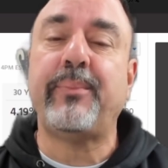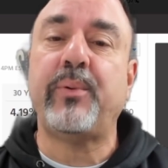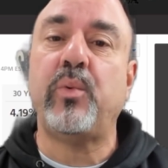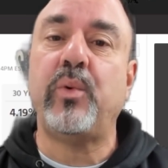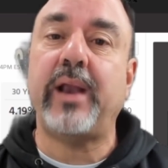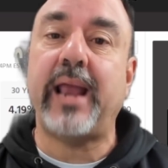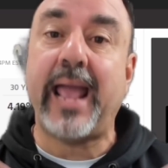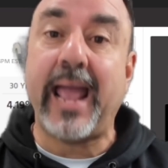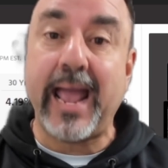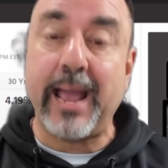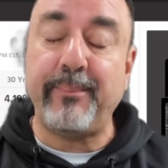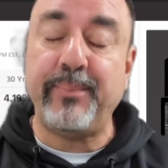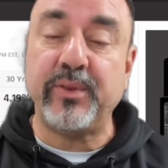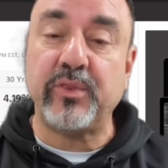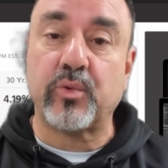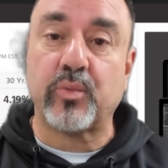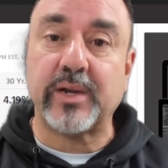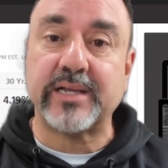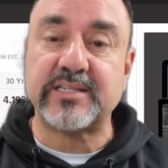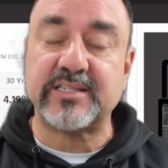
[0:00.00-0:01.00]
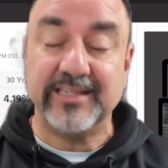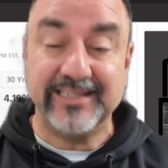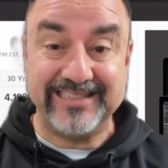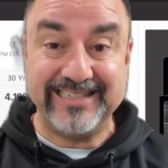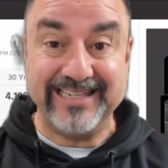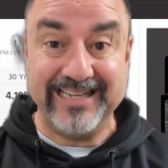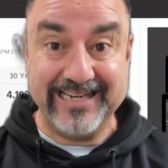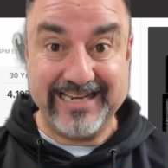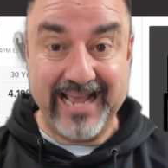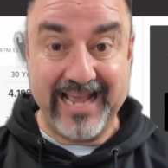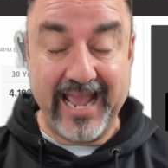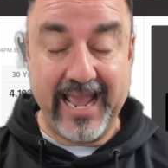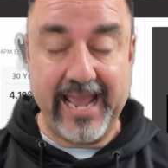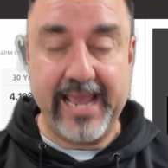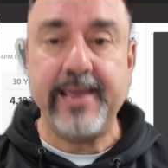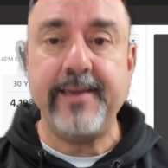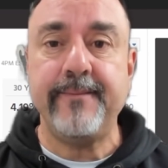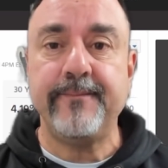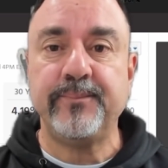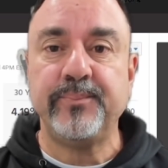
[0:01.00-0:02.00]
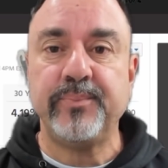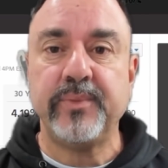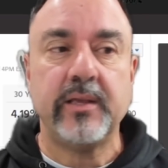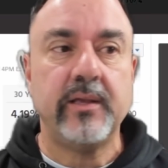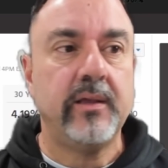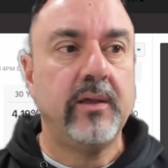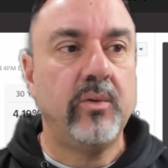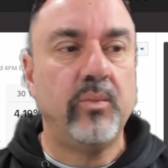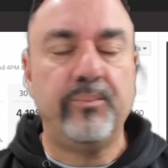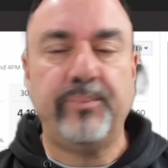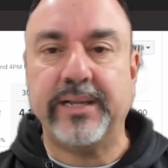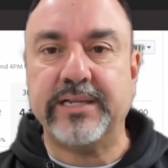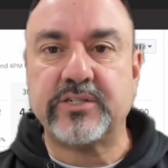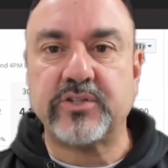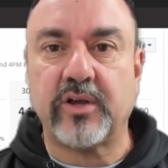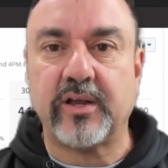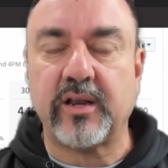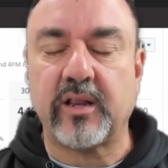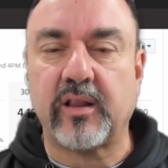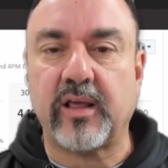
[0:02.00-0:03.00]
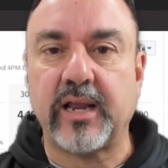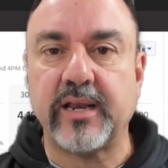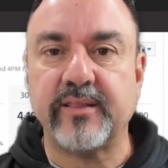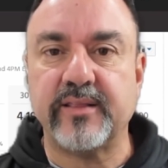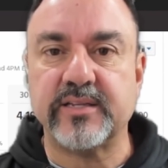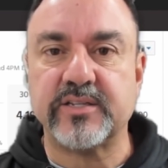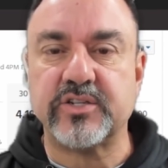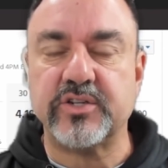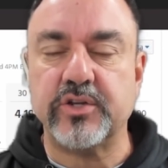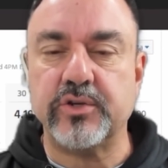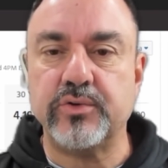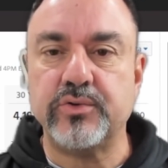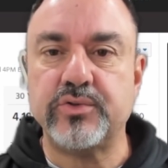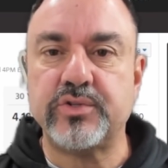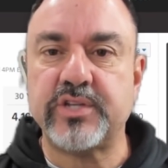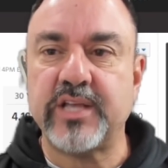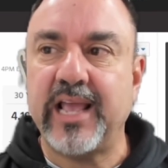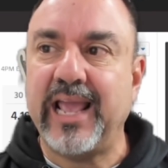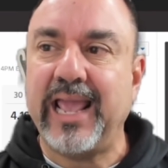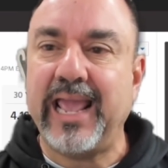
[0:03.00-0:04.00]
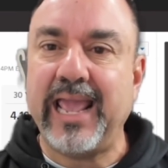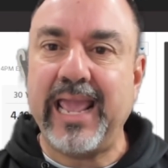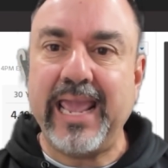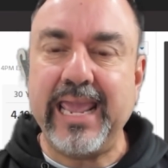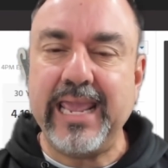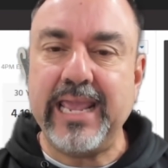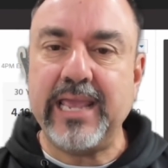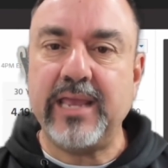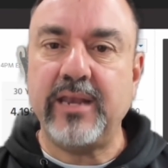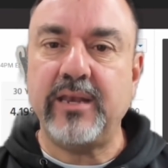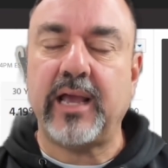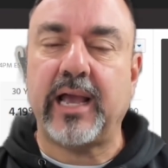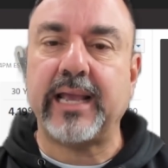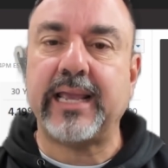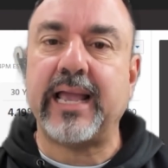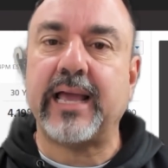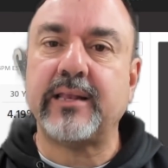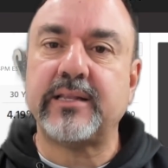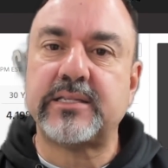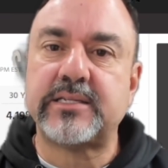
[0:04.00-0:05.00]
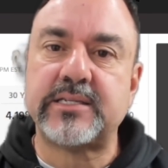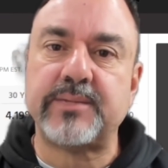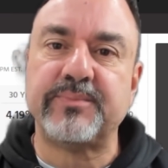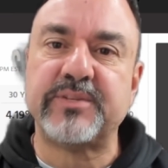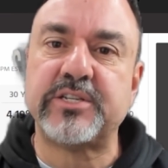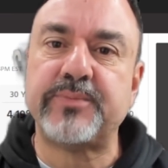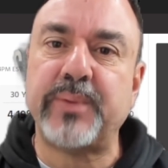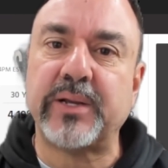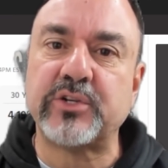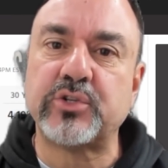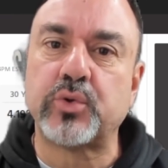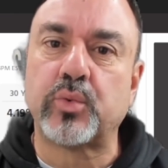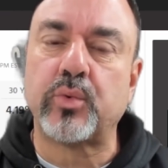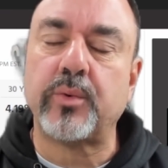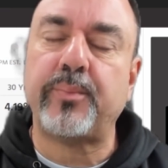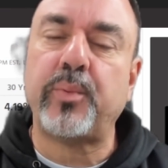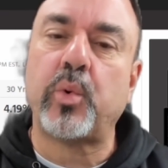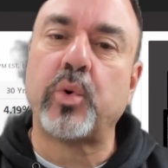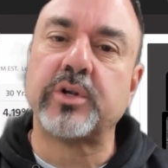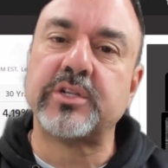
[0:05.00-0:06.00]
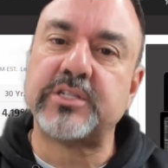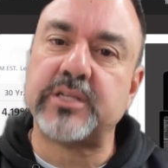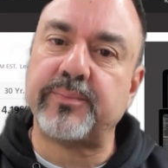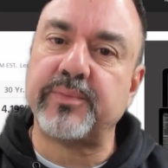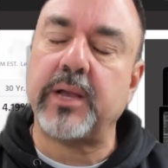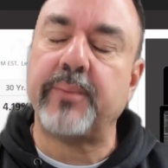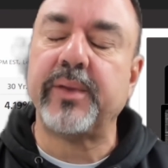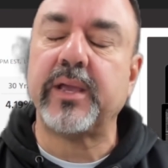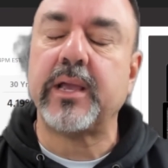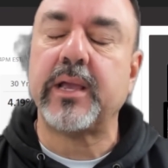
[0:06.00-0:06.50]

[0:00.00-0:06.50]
of what happened the rest of today based on a lot of this news. And I got some special reports I'm coming